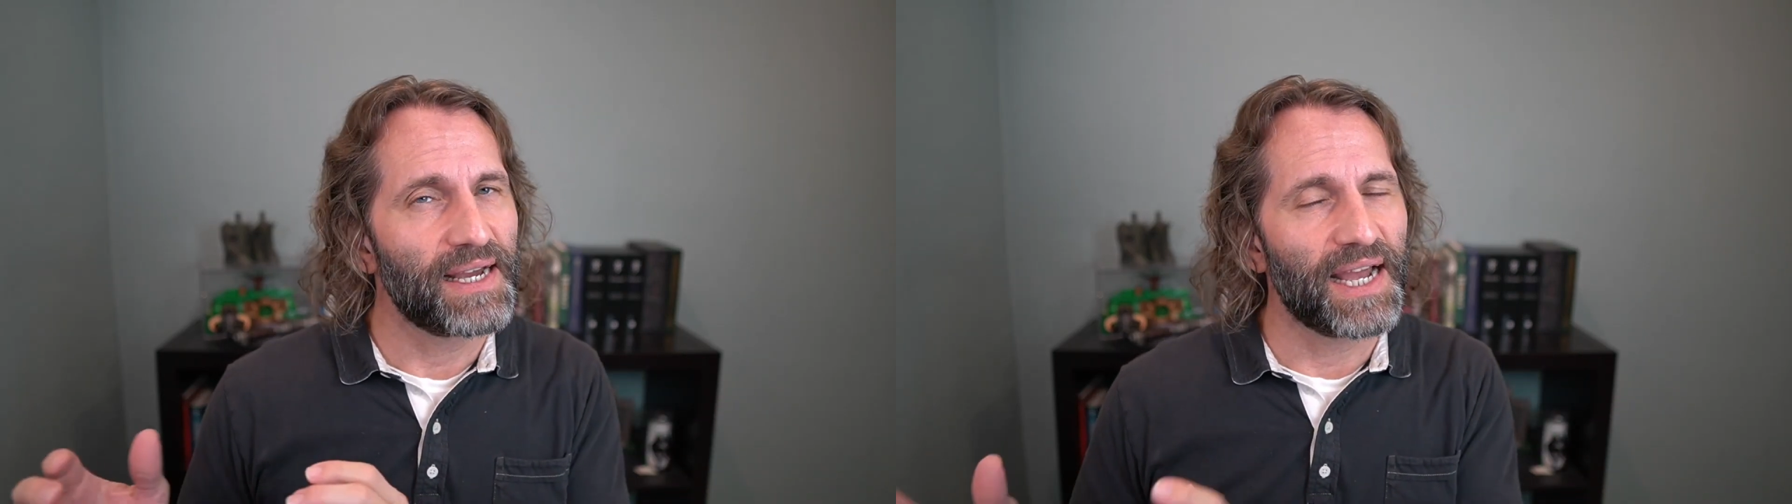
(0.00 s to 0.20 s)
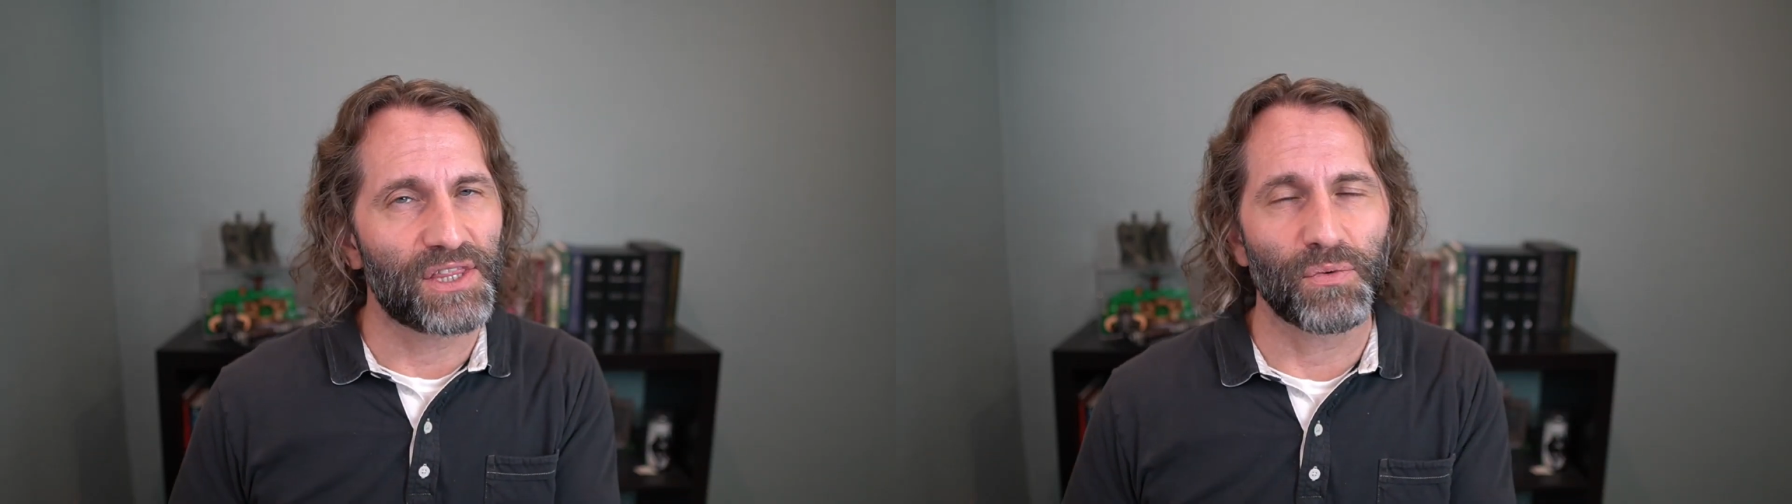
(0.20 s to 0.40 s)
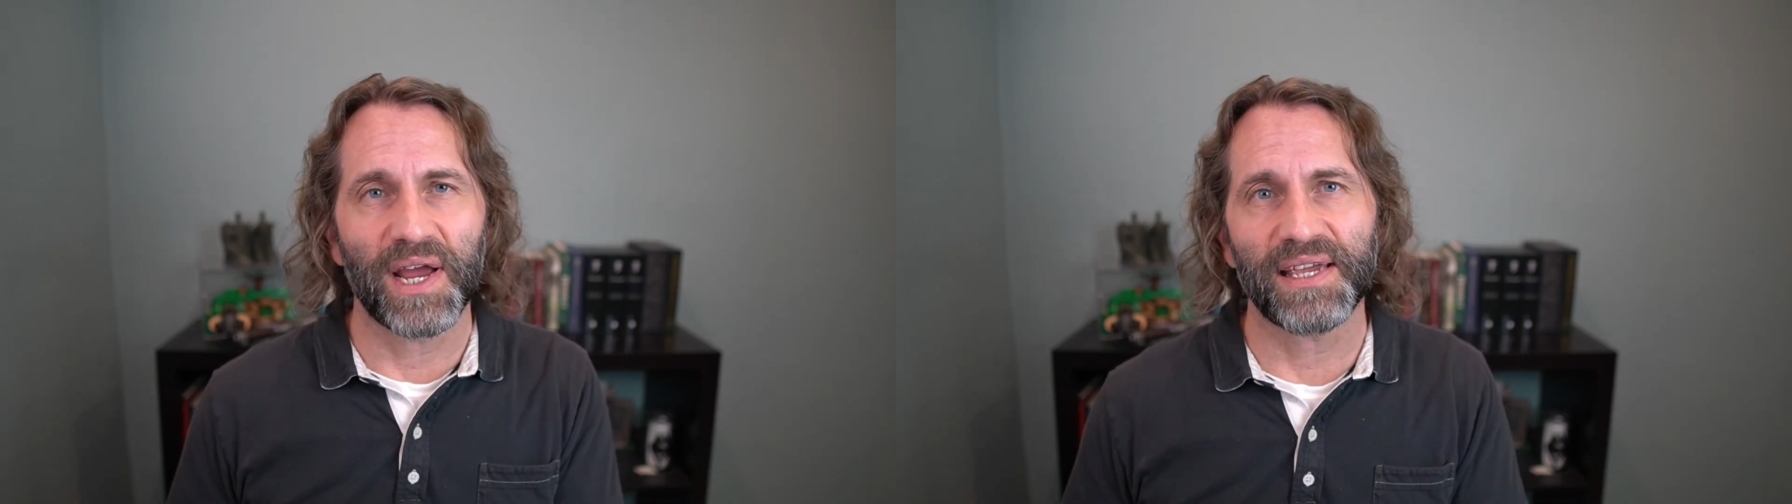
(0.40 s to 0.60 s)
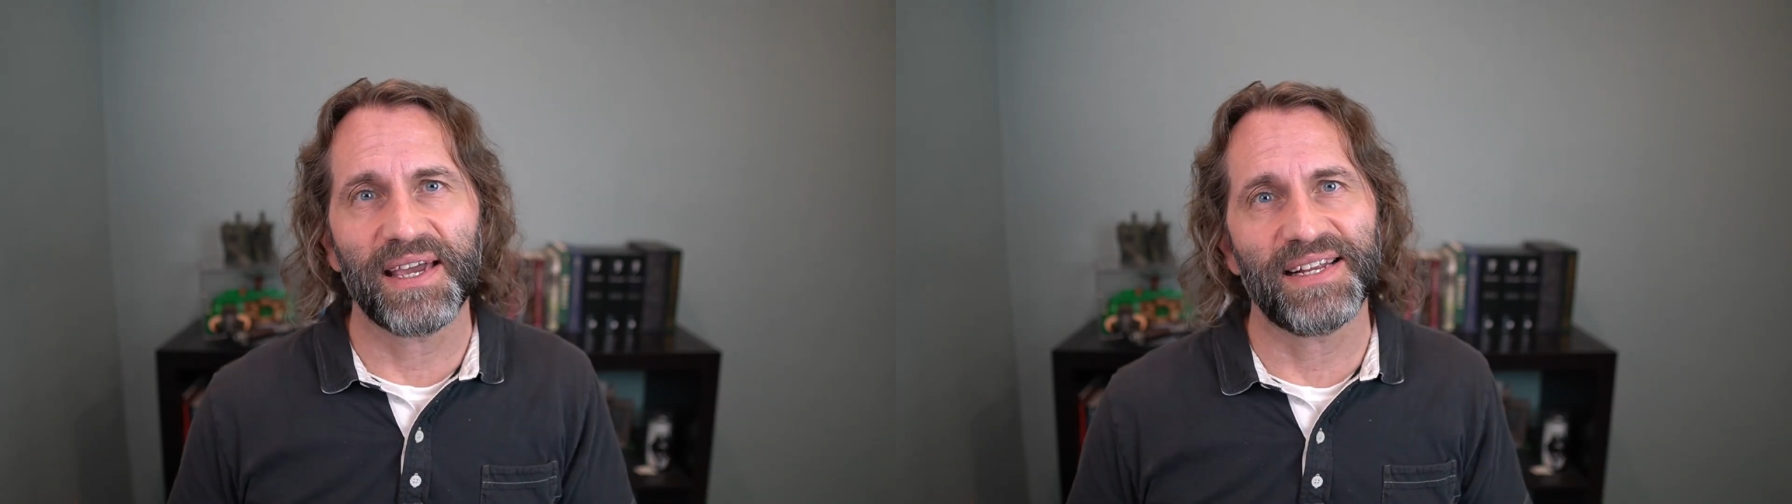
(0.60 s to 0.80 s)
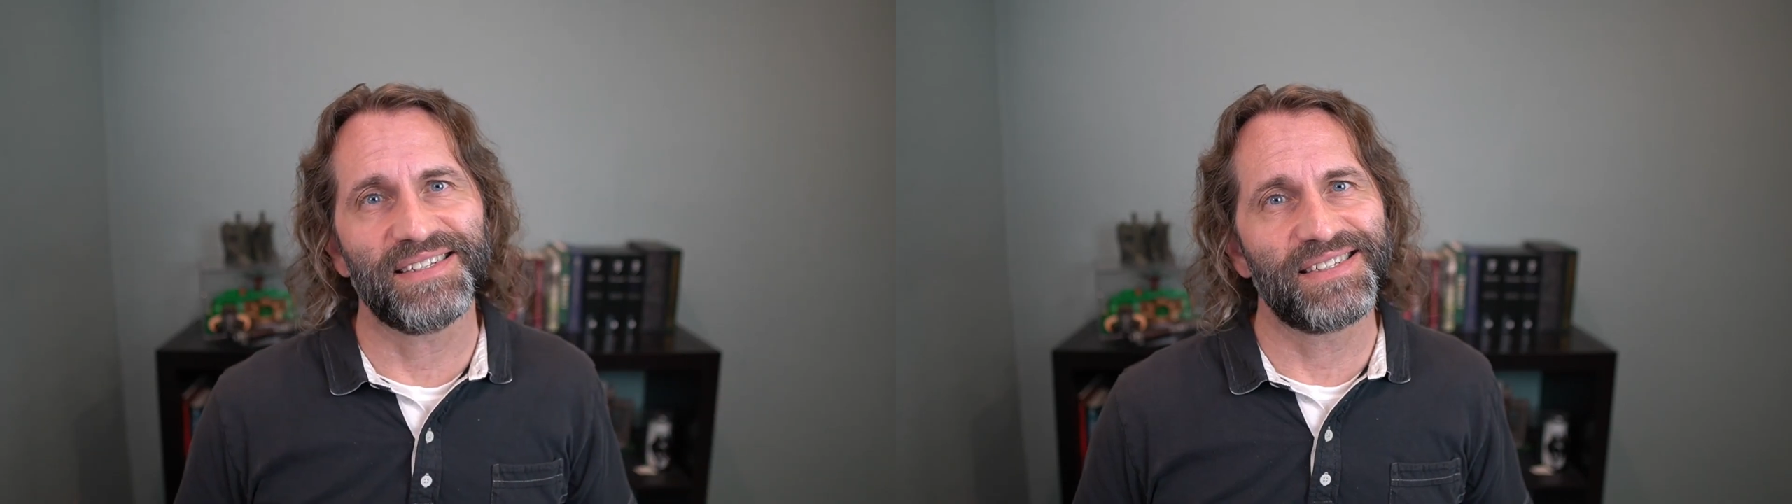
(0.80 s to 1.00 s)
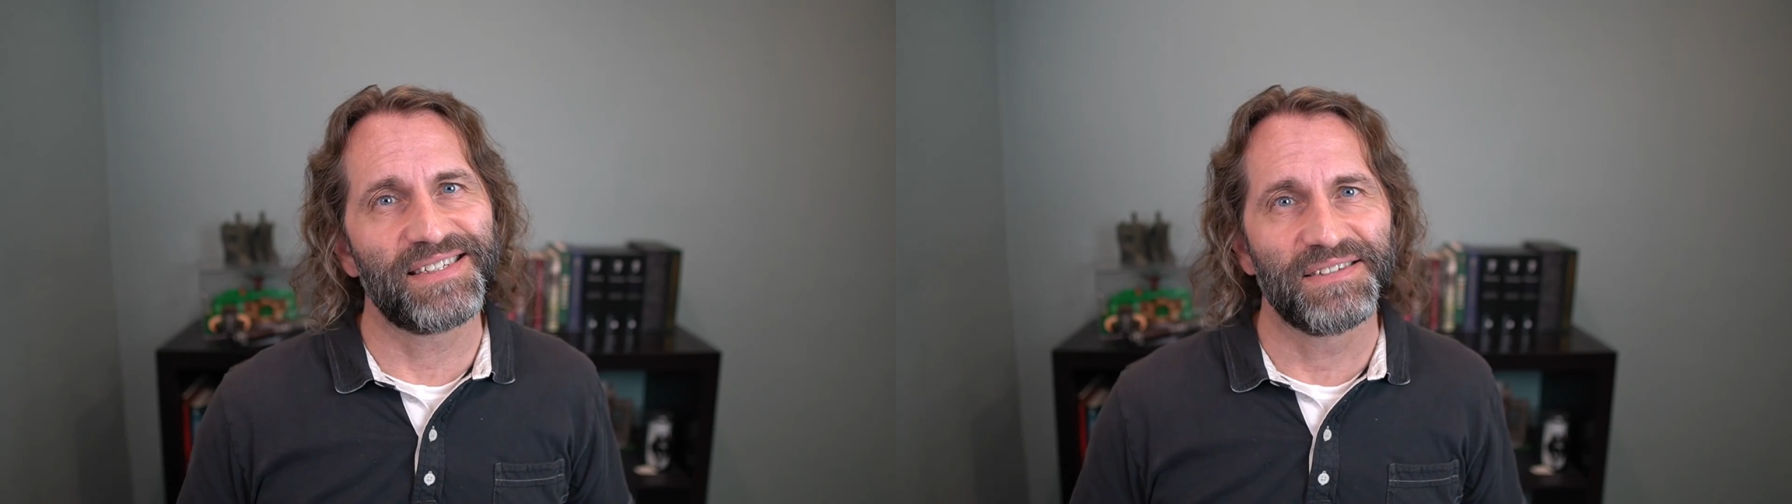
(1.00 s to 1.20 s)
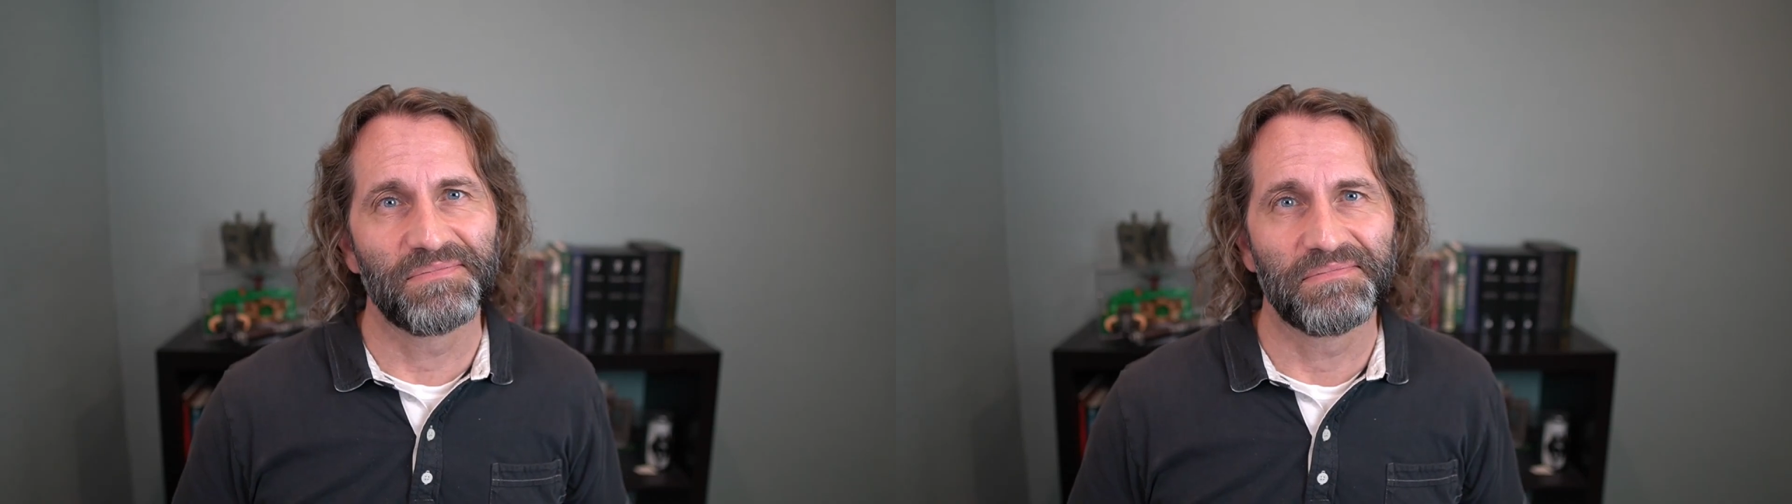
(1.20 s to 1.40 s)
at the right cadence?